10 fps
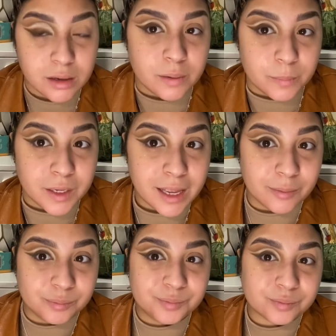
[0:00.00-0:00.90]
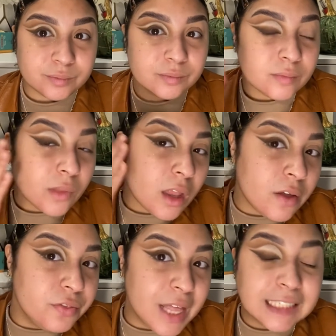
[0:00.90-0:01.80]
So yeah,
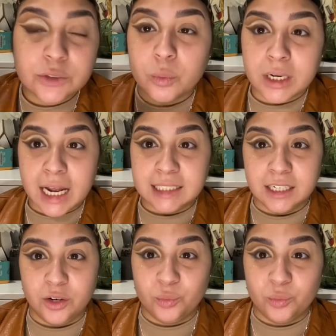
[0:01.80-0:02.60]
that's one eye done.